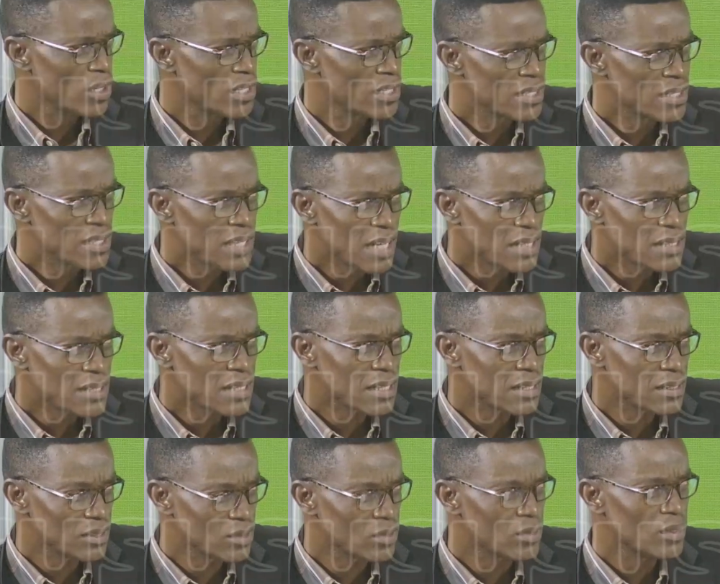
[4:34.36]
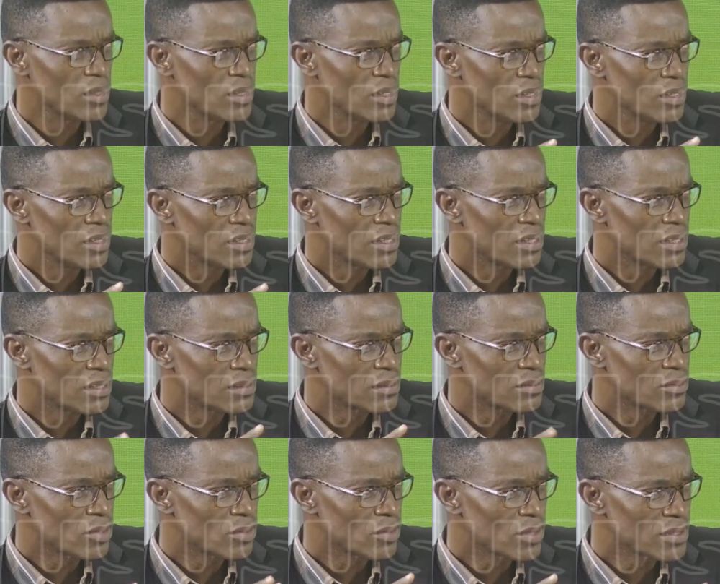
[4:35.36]
you see that uh, you know uh,
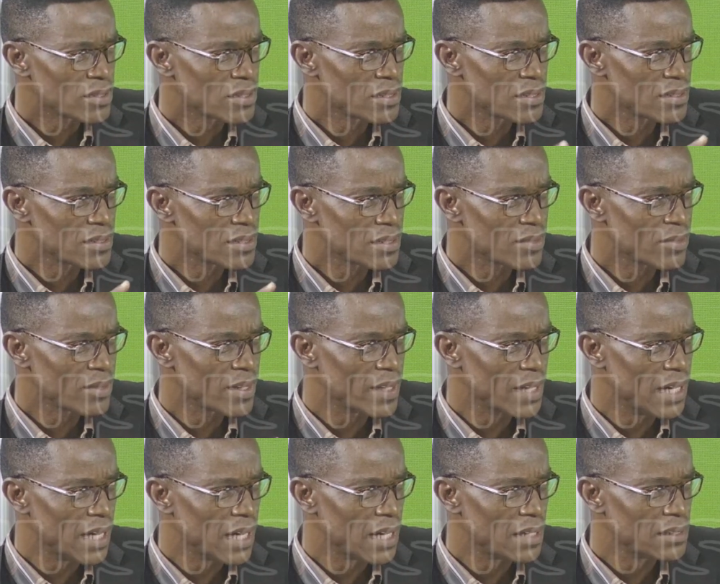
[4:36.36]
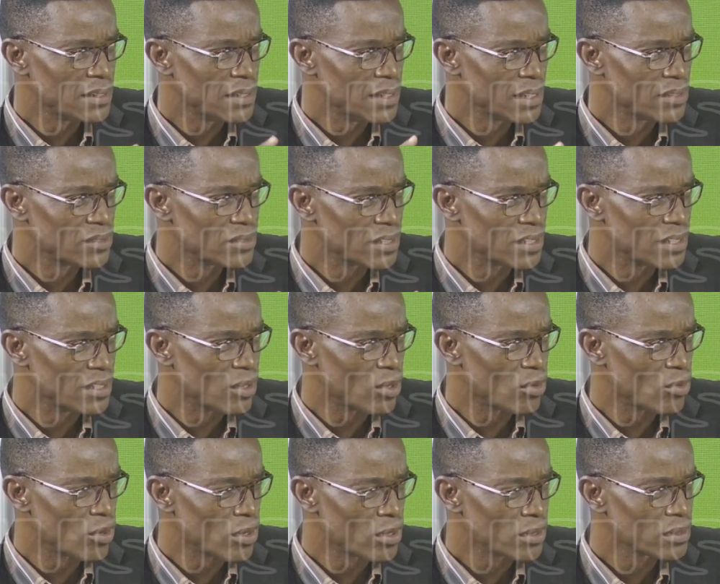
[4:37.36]
what, what's the secret there? The age thing
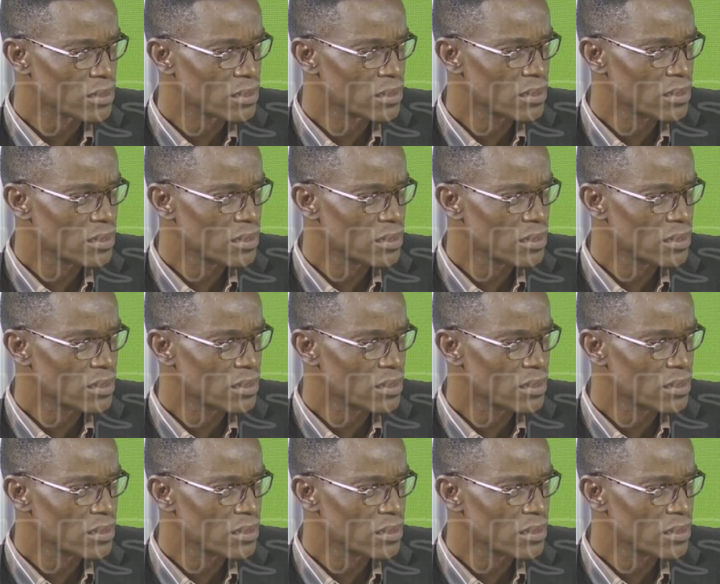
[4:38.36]
or what?